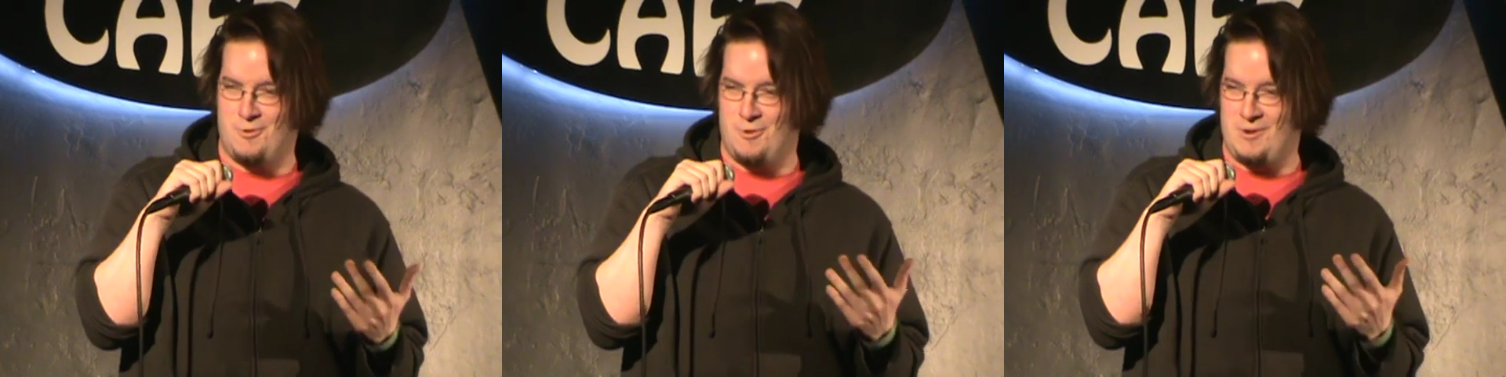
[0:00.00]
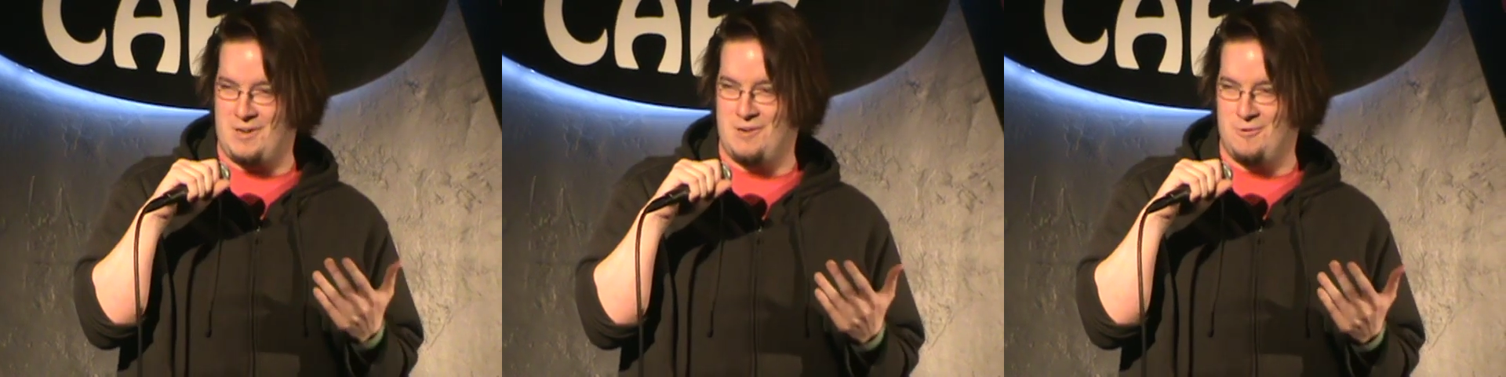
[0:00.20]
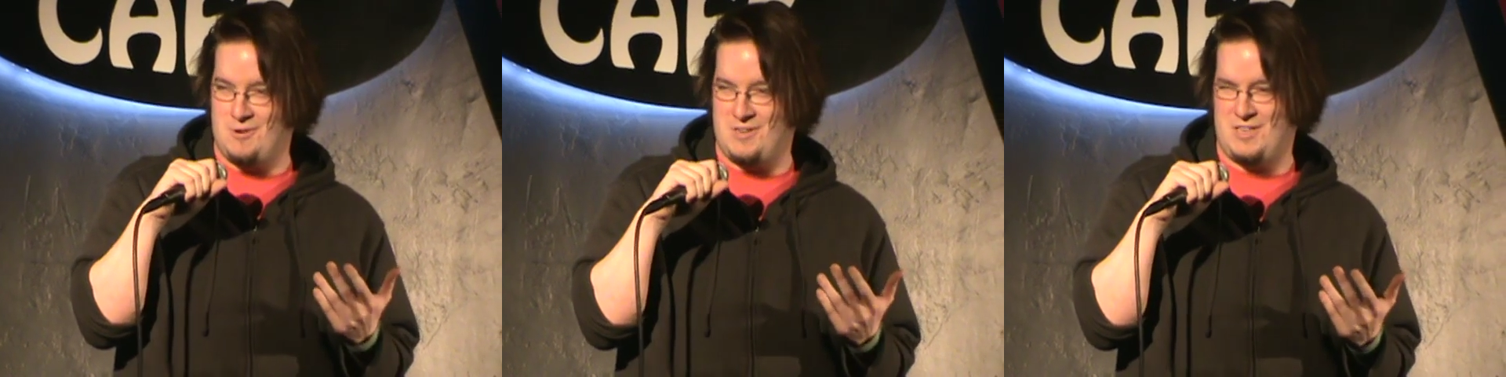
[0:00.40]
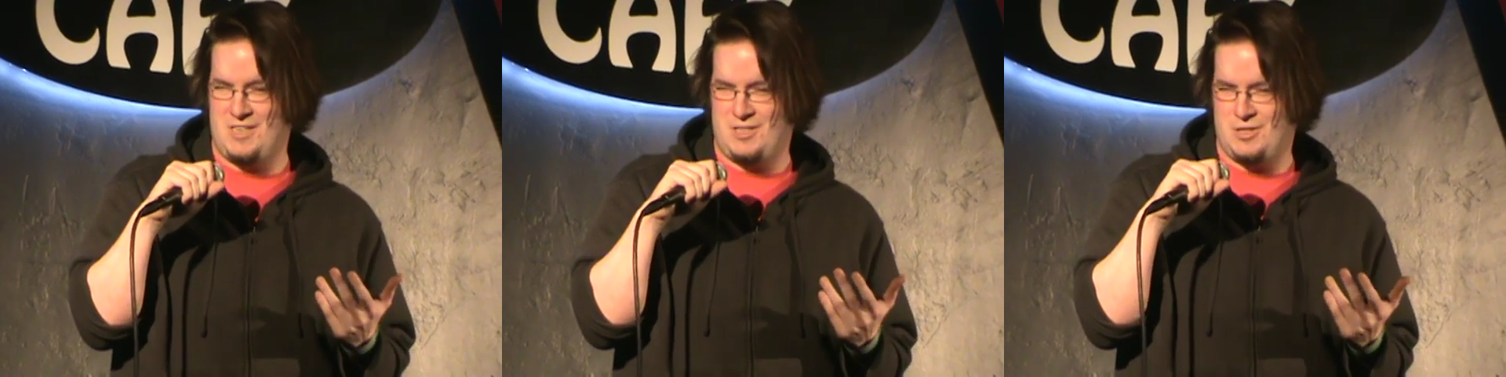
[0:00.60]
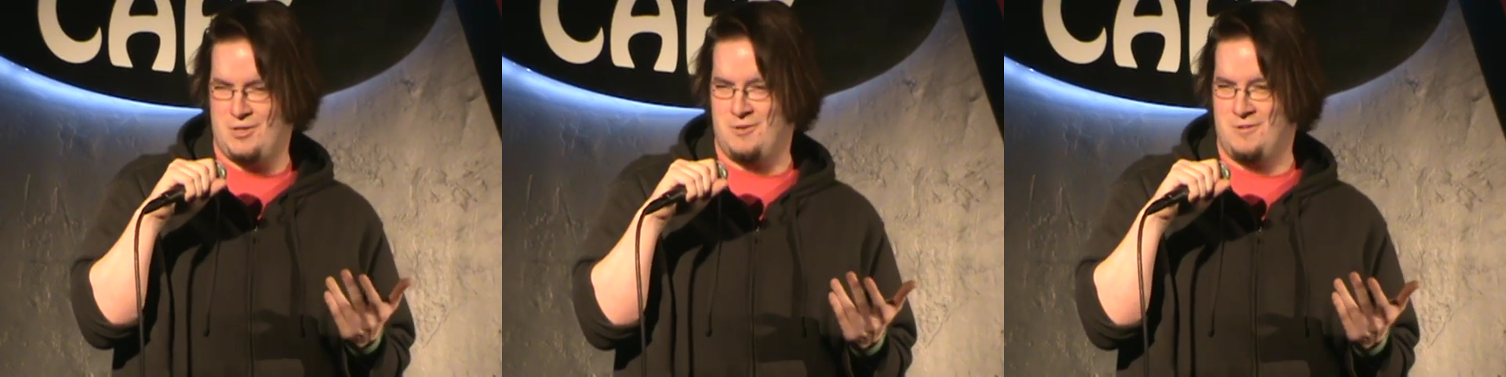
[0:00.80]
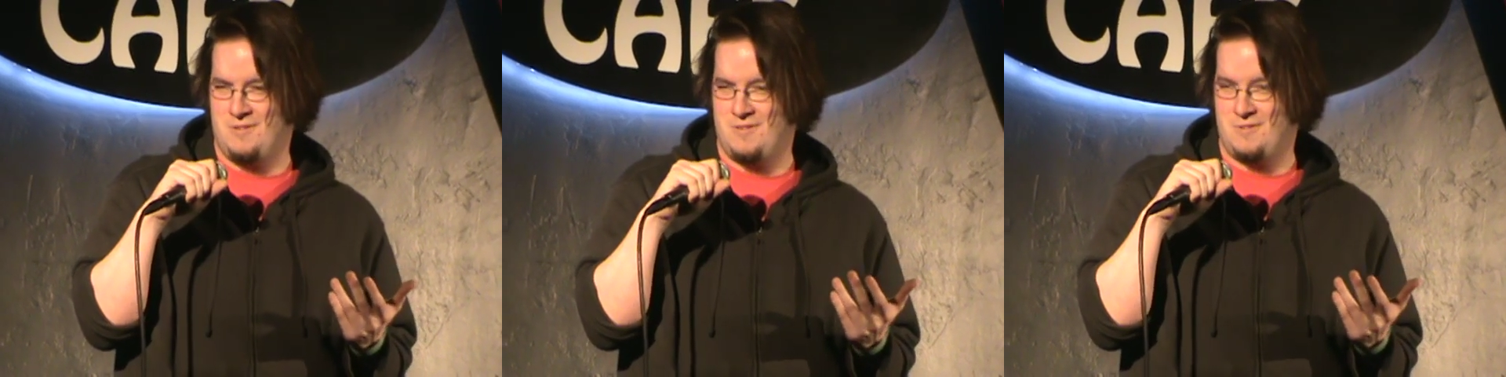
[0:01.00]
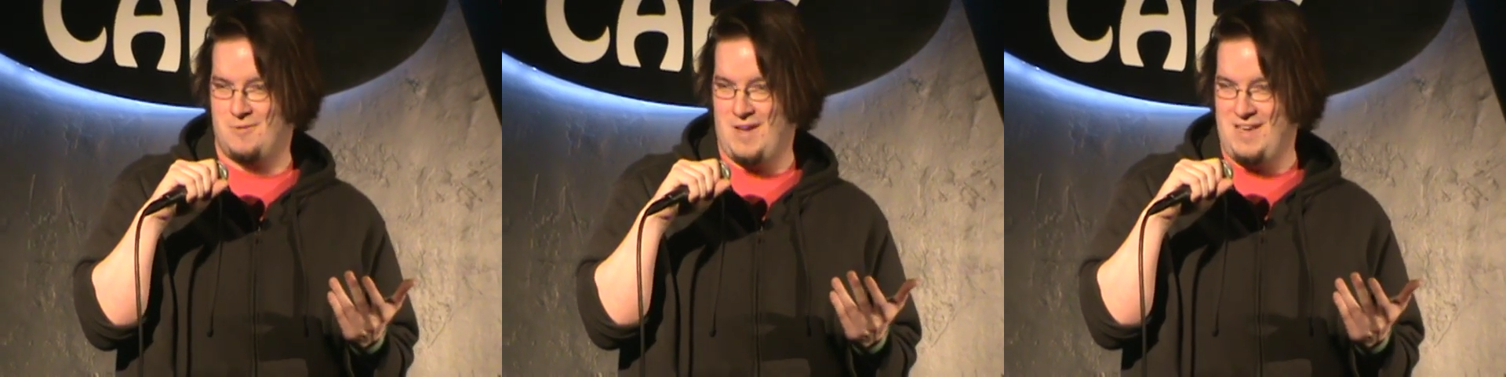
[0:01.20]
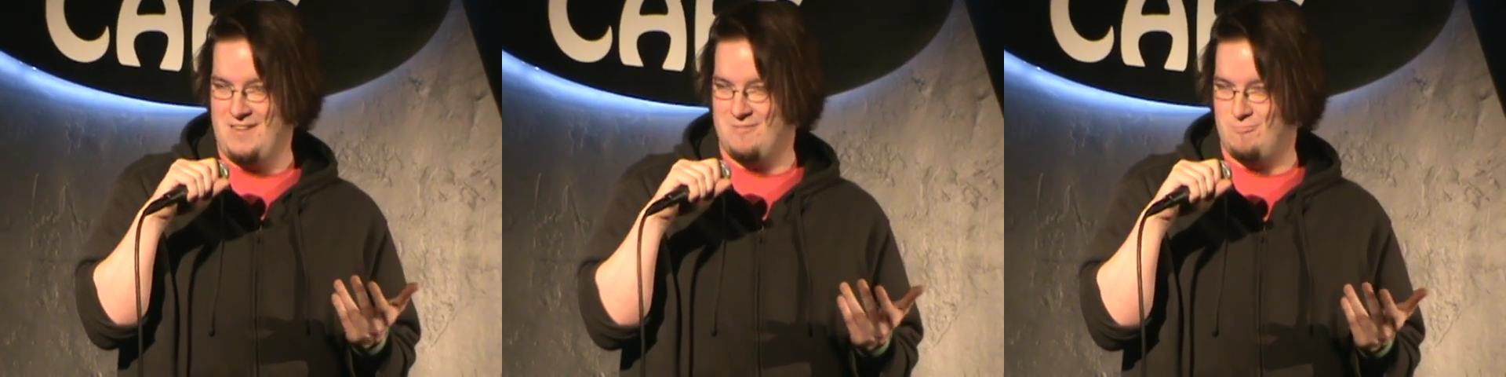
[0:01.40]
organ or a tissue,
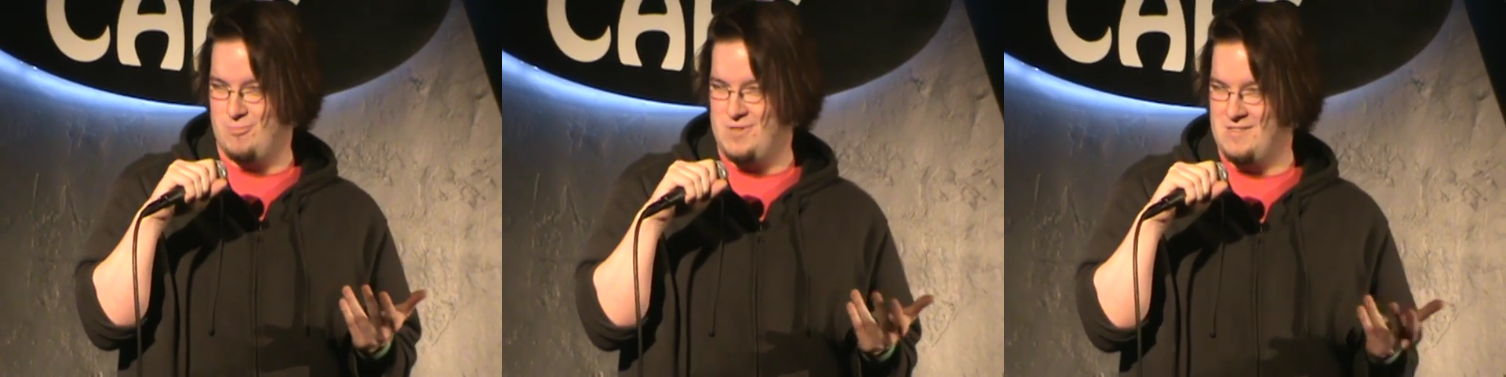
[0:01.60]
right?